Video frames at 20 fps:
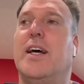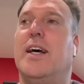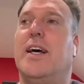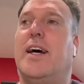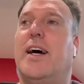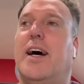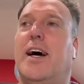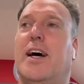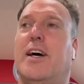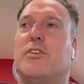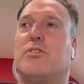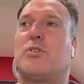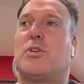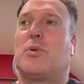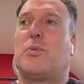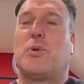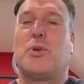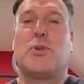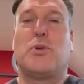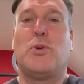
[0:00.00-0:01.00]
So there
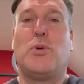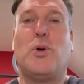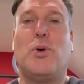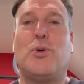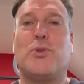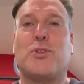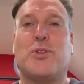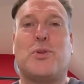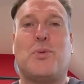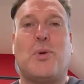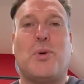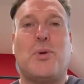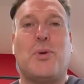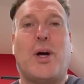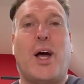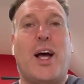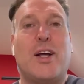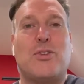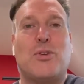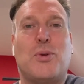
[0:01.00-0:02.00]
were no holes in the wall
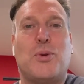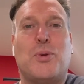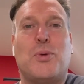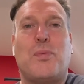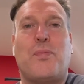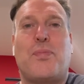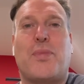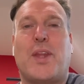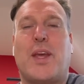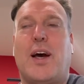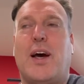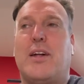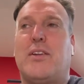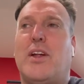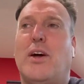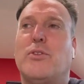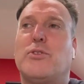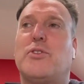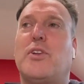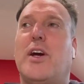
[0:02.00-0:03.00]
at all.
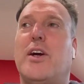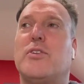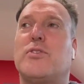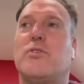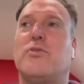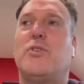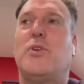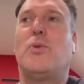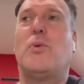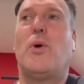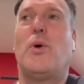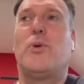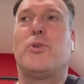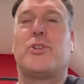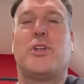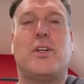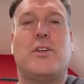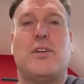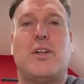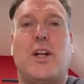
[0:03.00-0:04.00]
Downstairs, a few holes
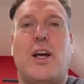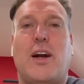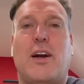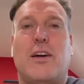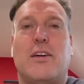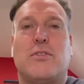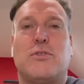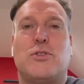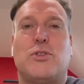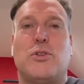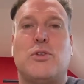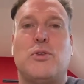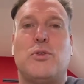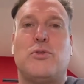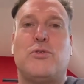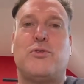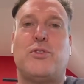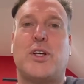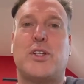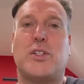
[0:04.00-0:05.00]
here and there to
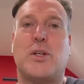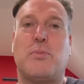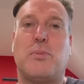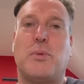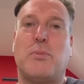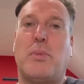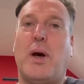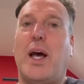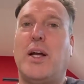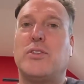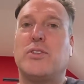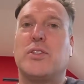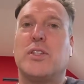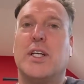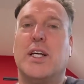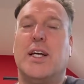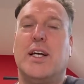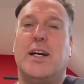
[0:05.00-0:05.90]
fix up and patch.